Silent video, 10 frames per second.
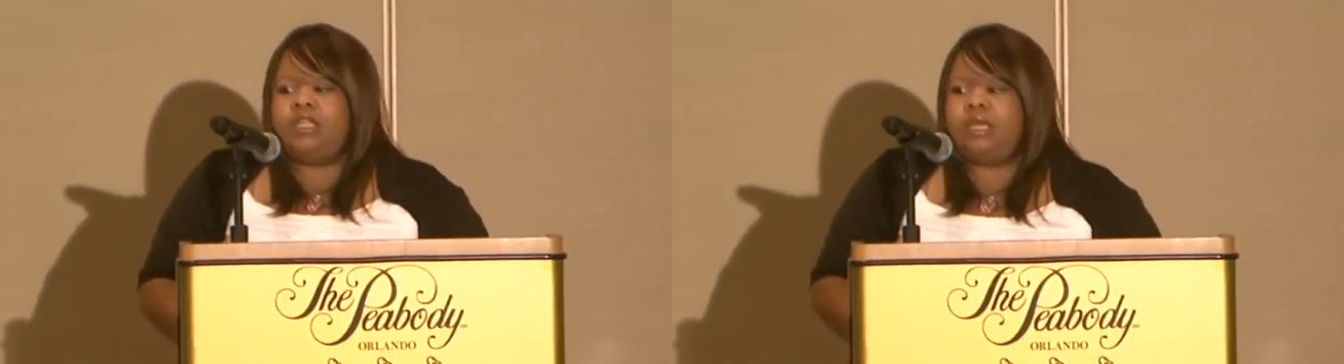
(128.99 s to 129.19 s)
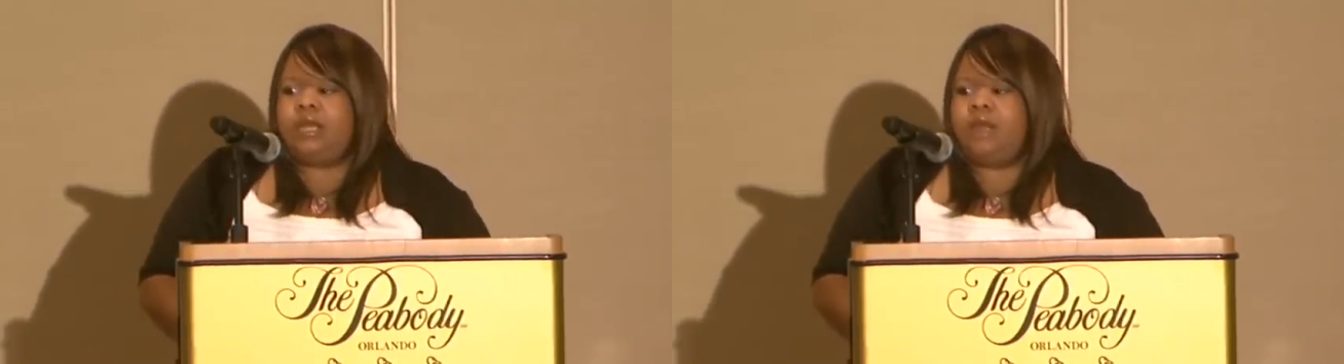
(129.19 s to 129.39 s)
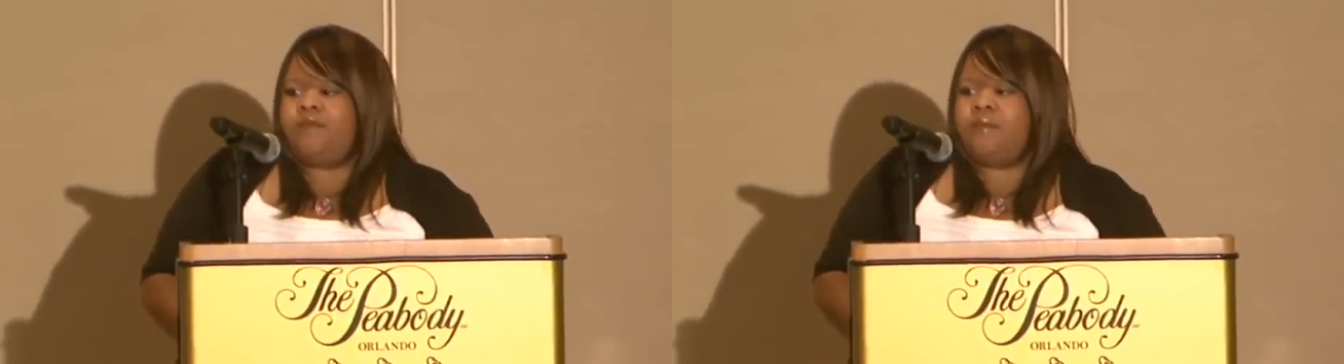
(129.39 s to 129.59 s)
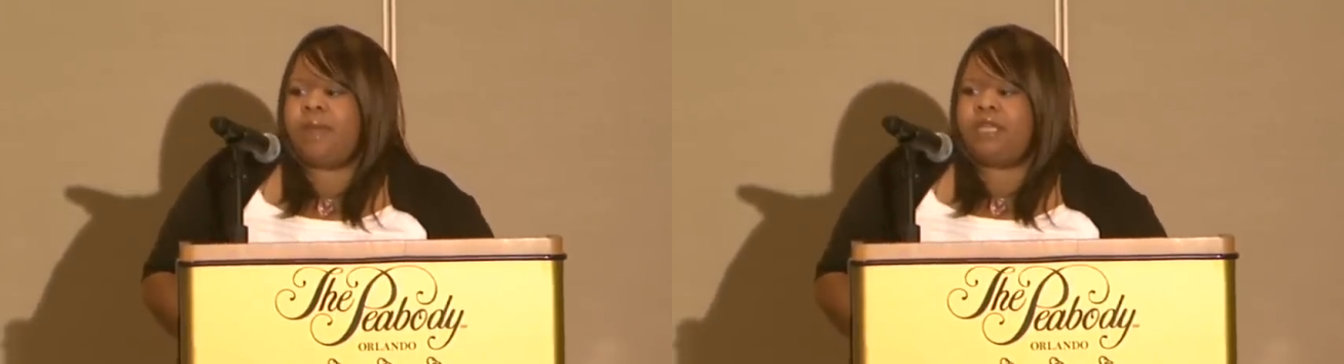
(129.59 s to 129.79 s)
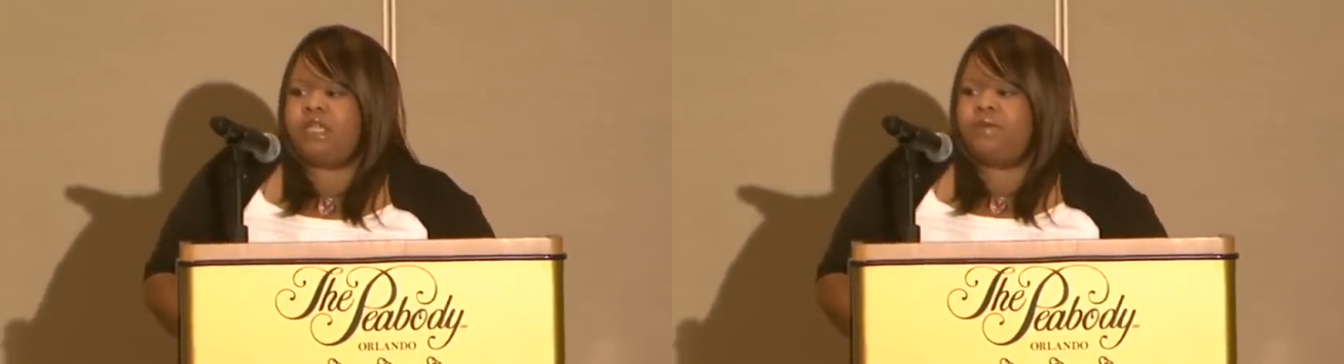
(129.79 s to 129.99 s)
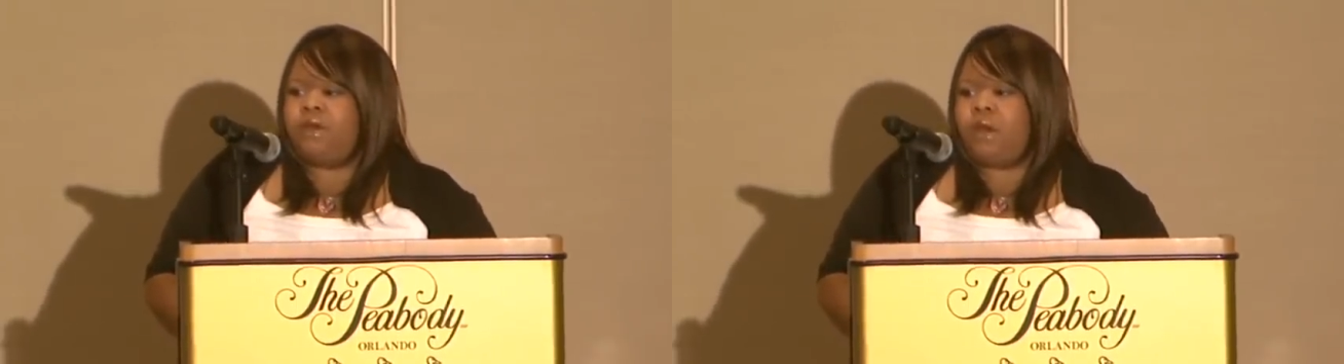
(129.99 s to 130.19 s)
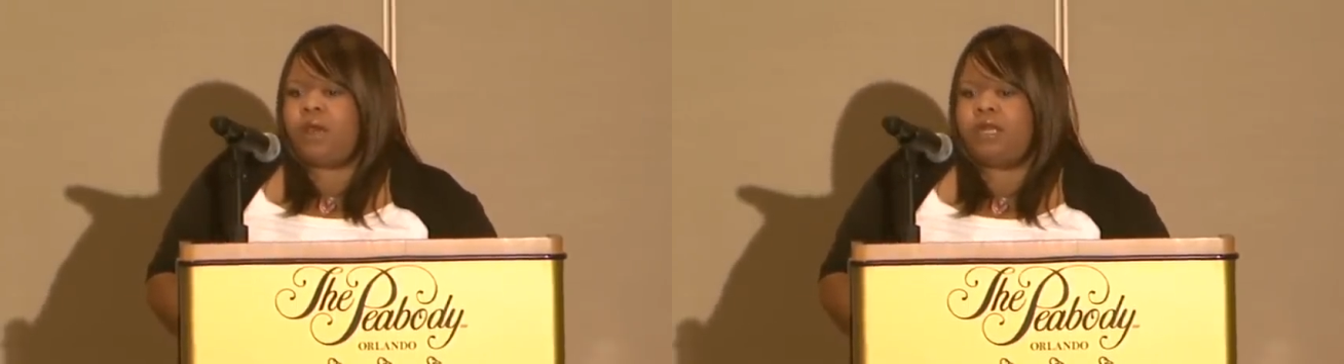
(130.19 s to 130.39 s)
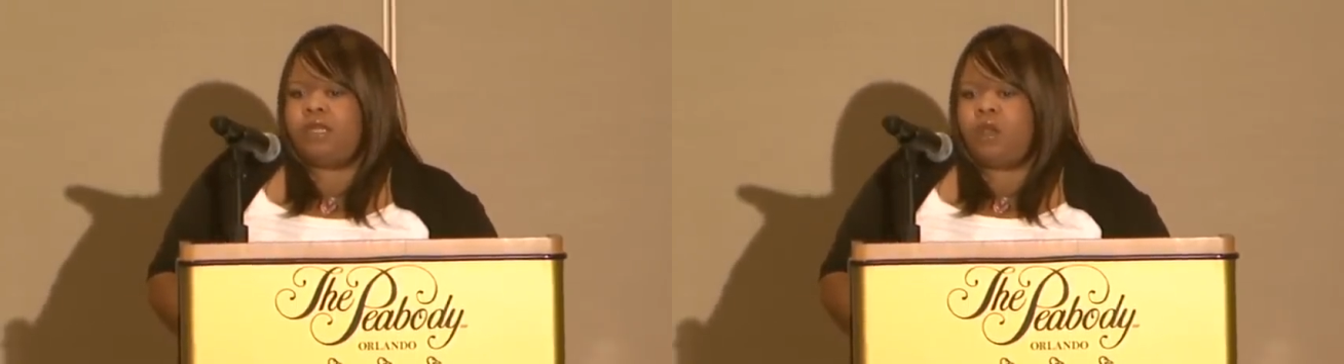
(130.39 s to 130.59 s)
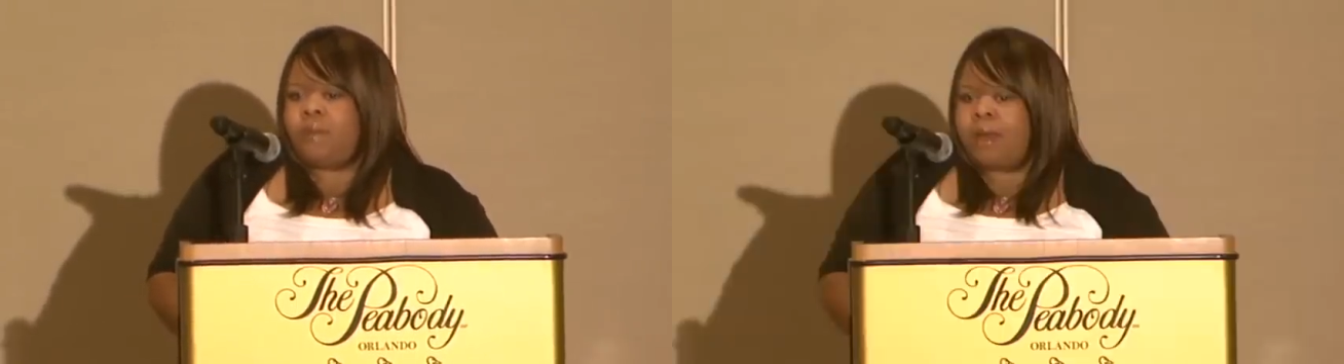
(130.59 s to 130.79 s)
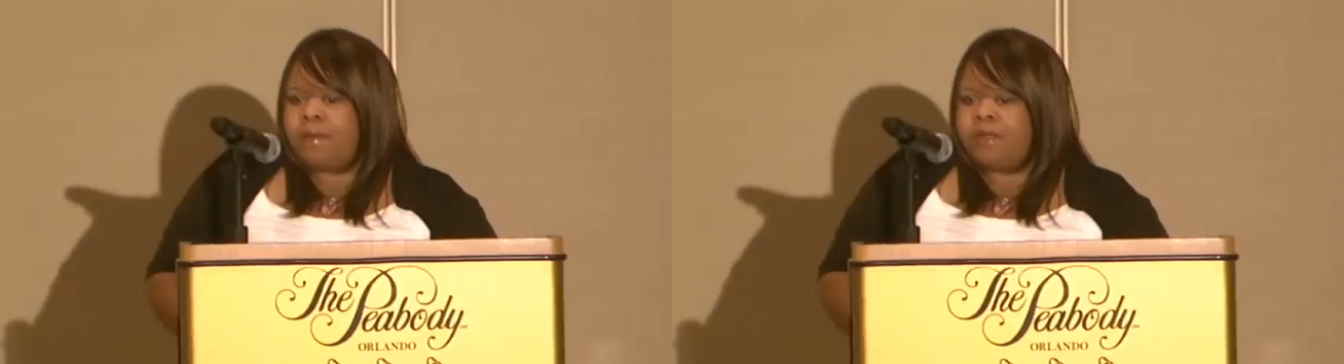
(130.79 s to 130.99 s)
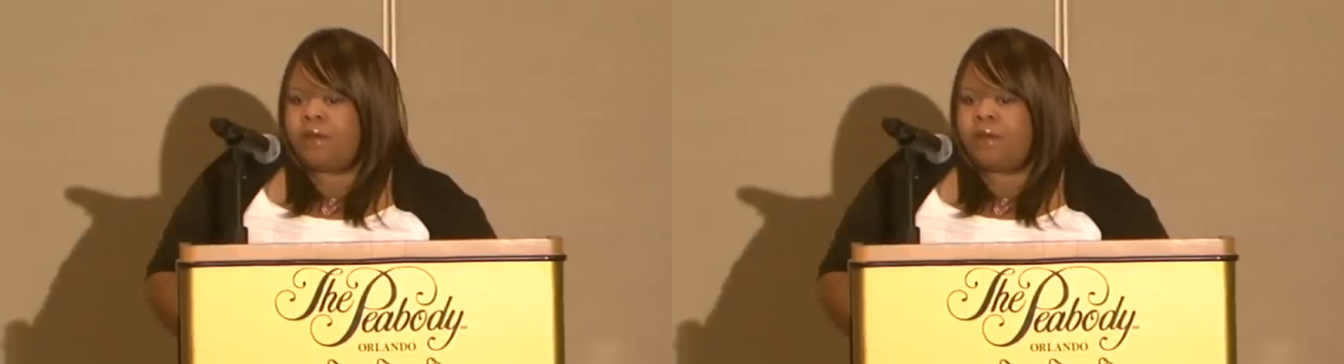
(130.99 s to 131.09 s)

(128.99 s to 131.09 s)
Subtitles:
to get information regarding the Obama